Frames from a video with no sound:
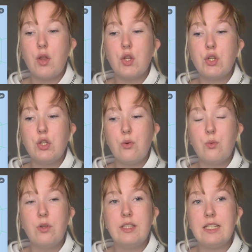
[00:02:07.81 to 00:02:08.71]
you
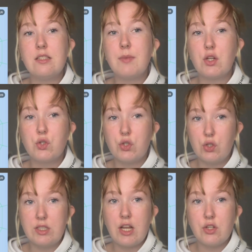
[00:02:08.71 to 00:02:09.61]
will need to make sure that your
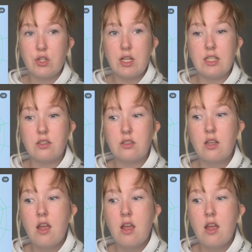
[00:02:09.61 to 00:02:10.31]
tension is